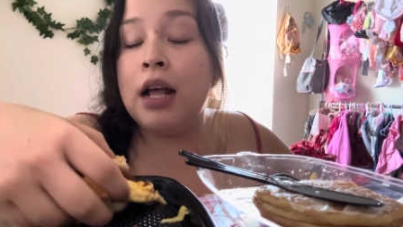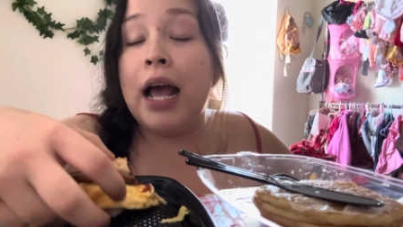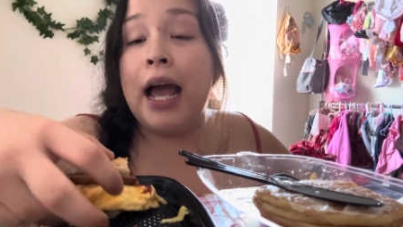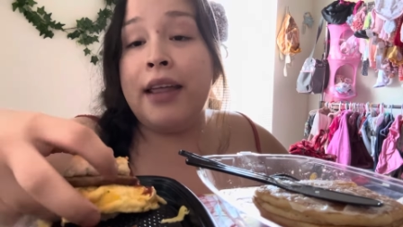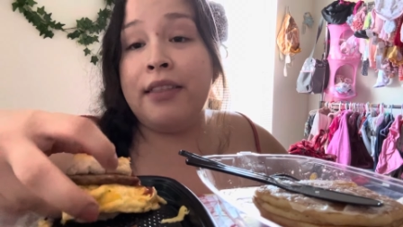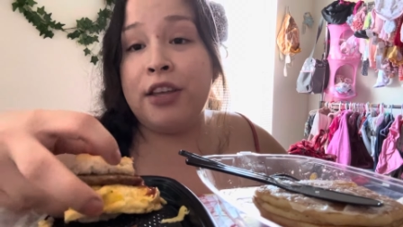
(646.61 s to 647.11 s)

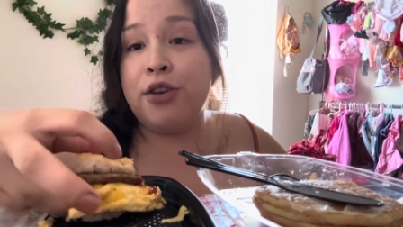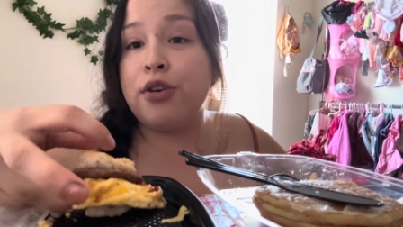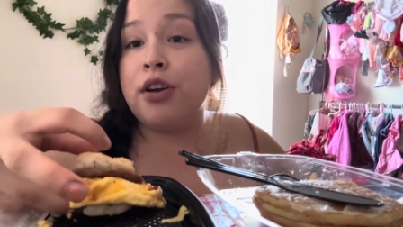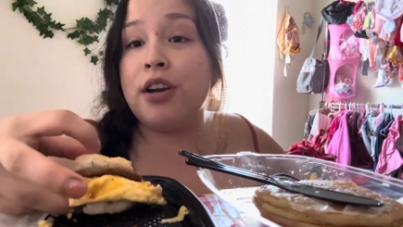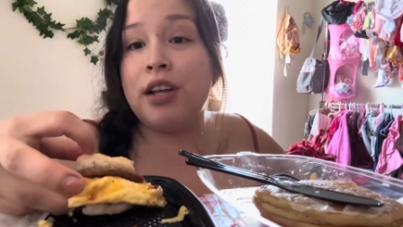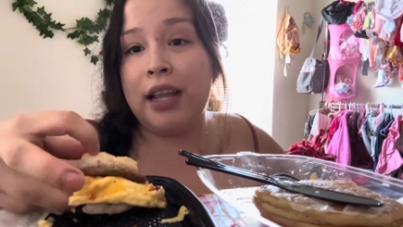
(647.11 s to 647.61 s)
and then you
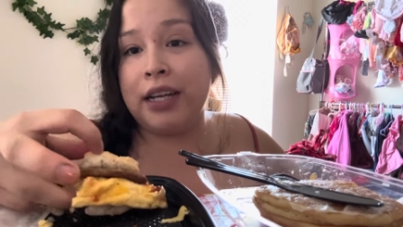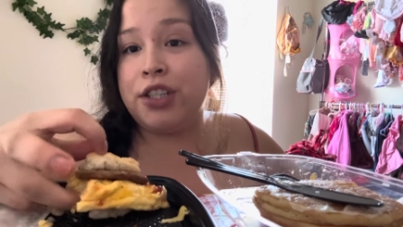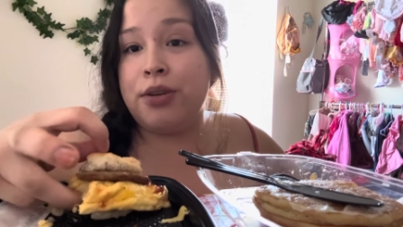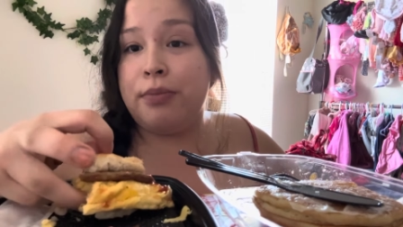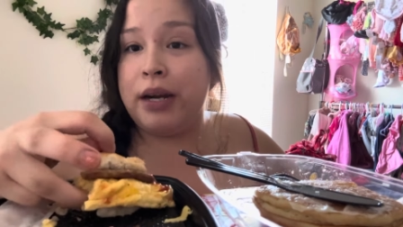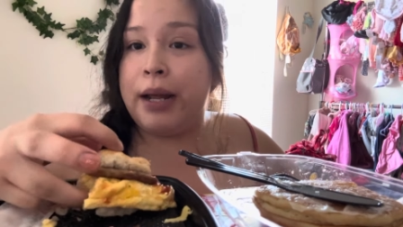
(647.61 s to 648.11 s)
can collect
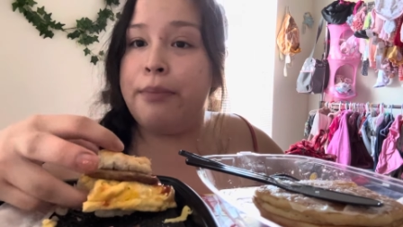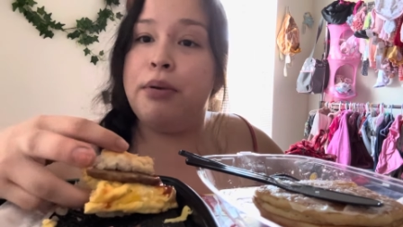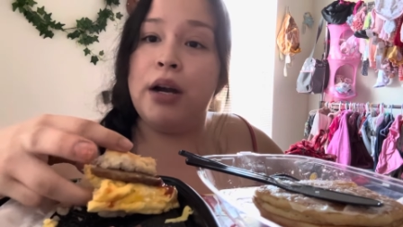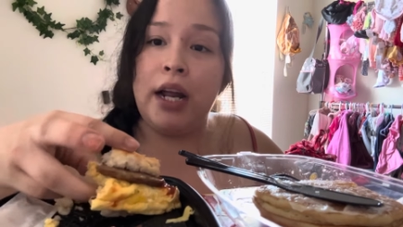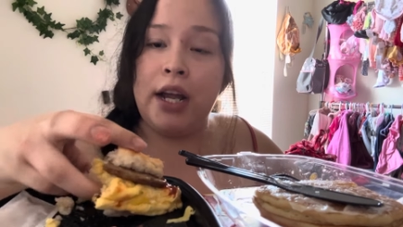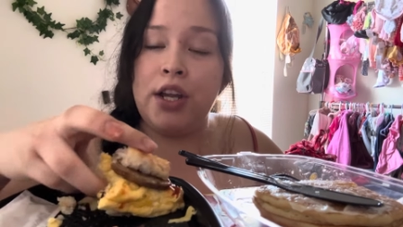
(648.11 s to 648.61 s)
your money and
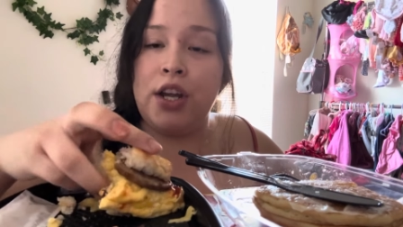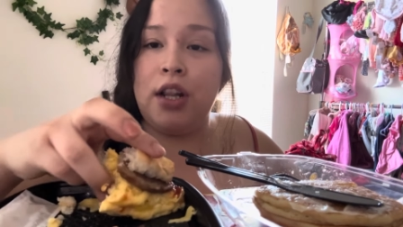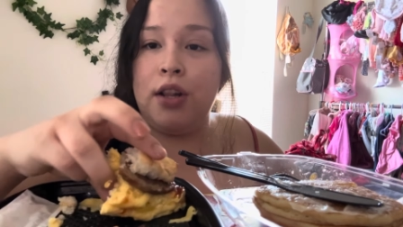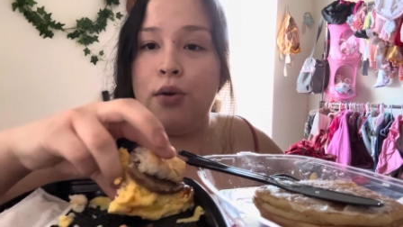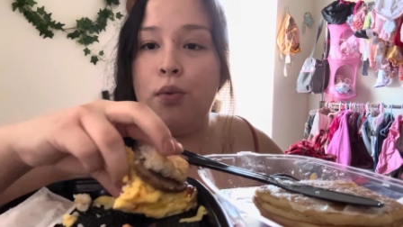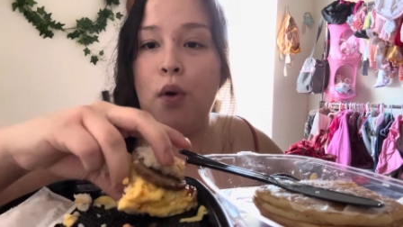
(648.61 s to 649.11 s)
put it in your
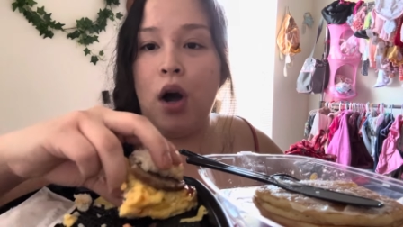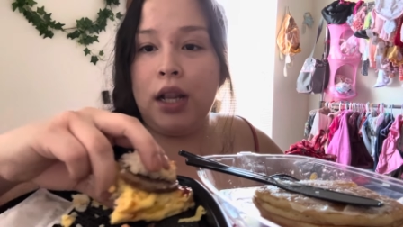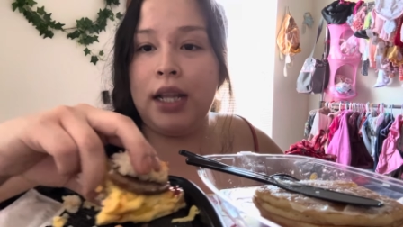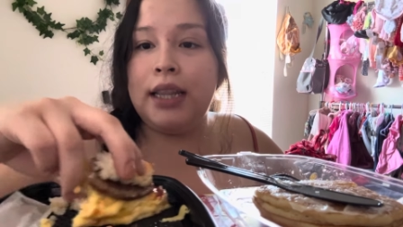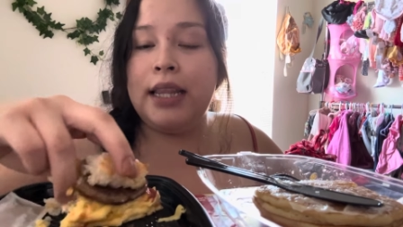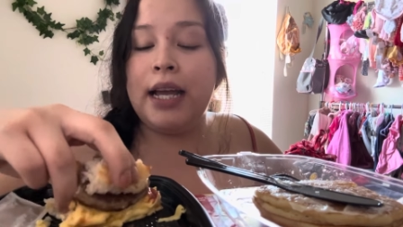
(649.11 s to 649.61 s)
little
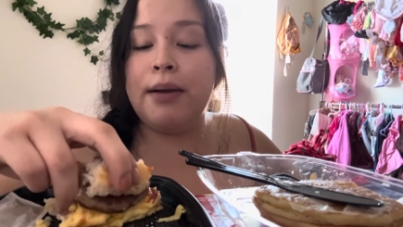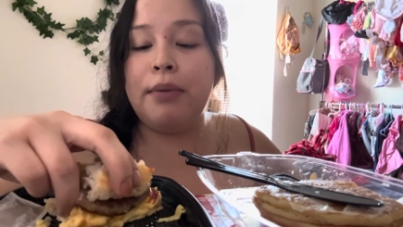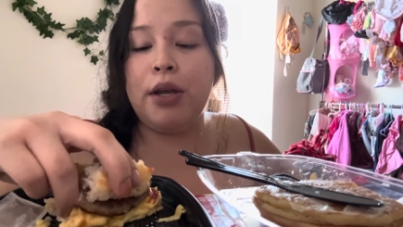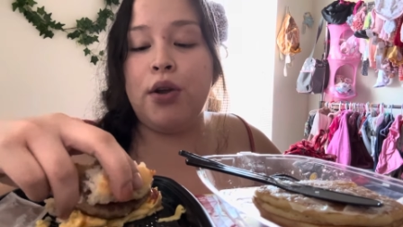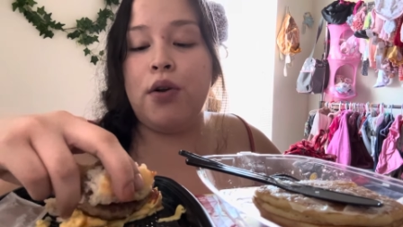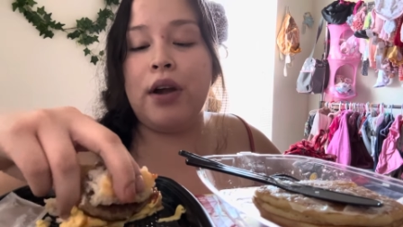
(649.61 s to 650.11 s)
wallet thing but
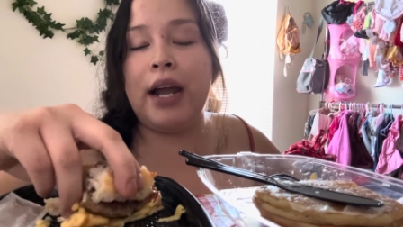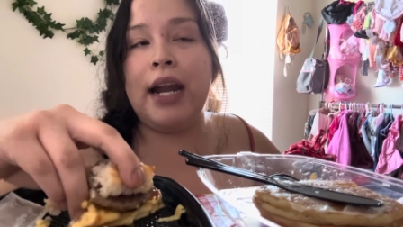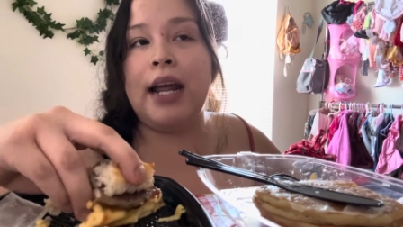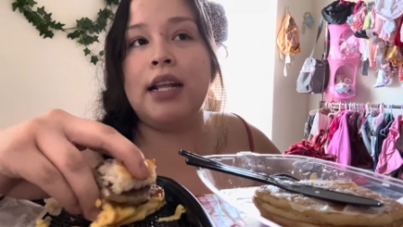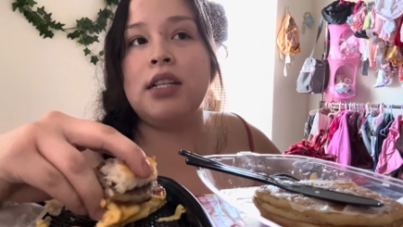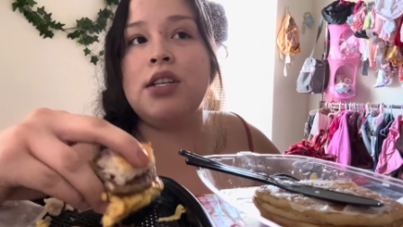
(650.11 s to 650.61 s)
you don't get
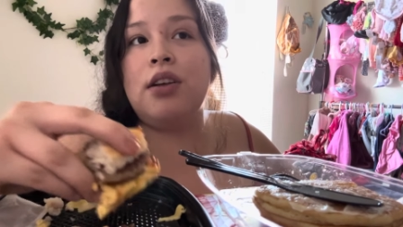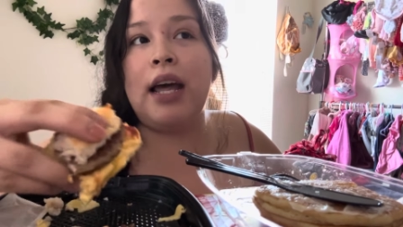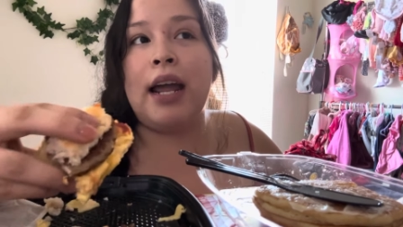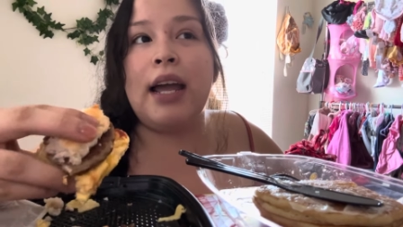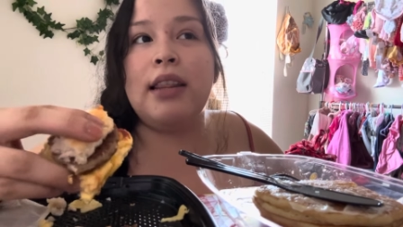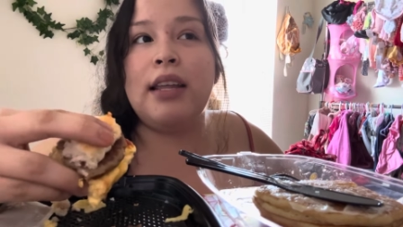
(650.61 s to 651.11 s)
it until
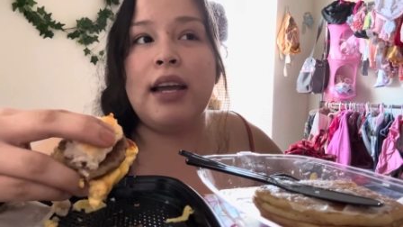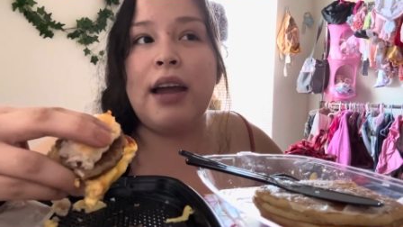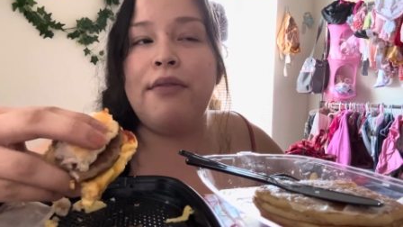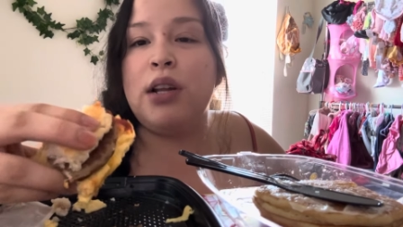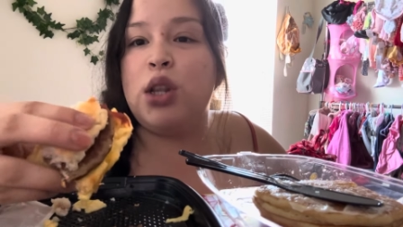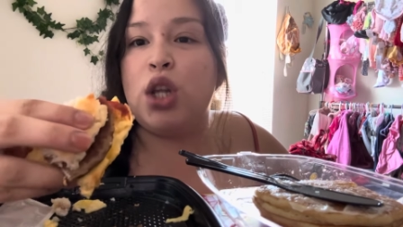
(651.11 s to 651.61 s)
like i think
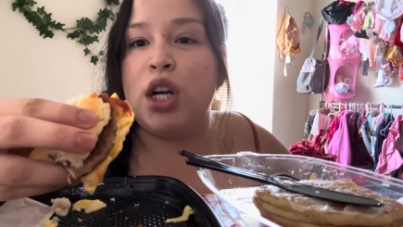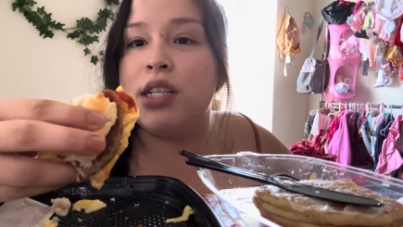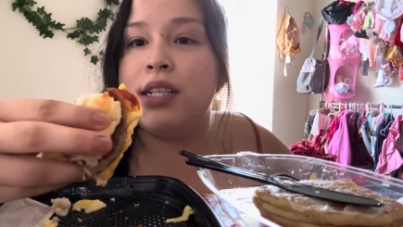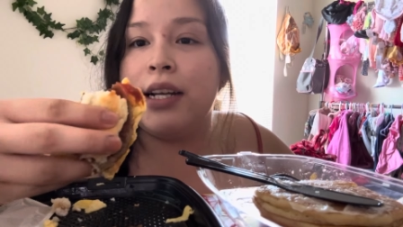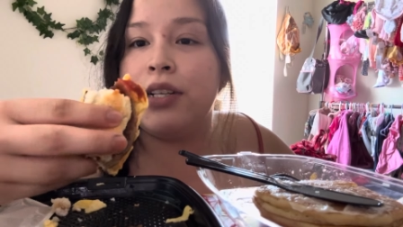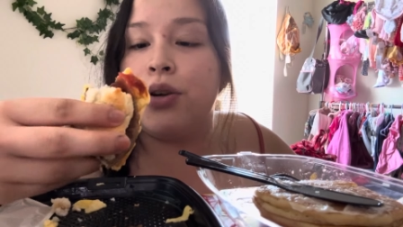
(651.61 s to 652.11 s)
every
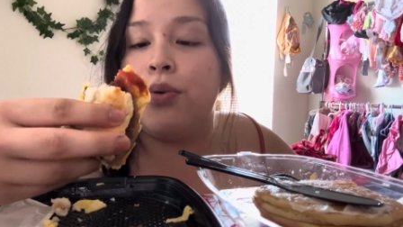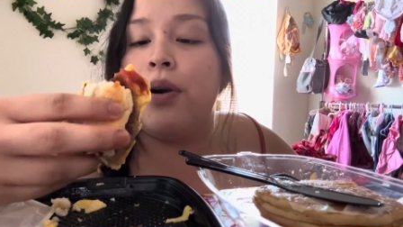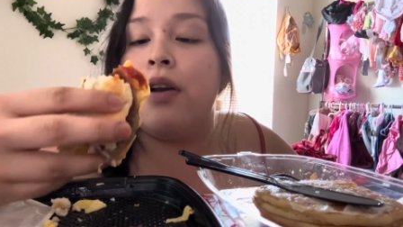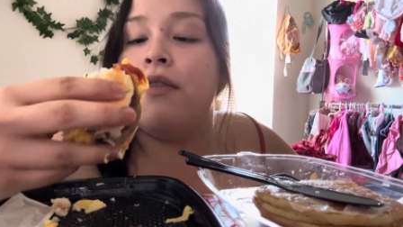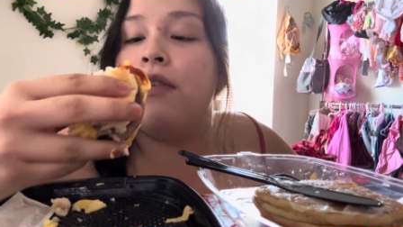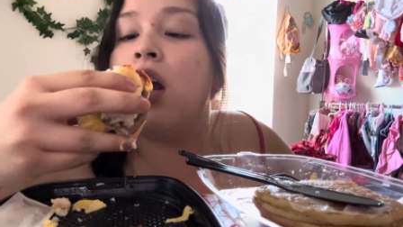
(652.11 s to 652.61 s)
thursdays or
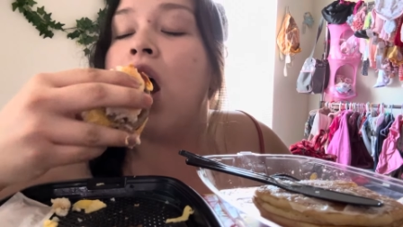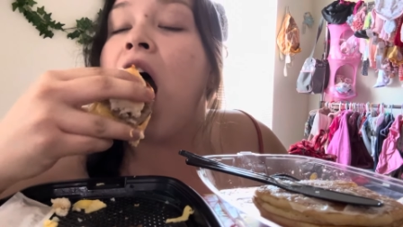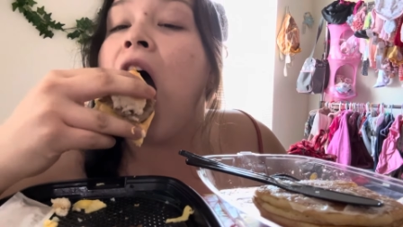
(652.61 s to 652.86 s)
whatever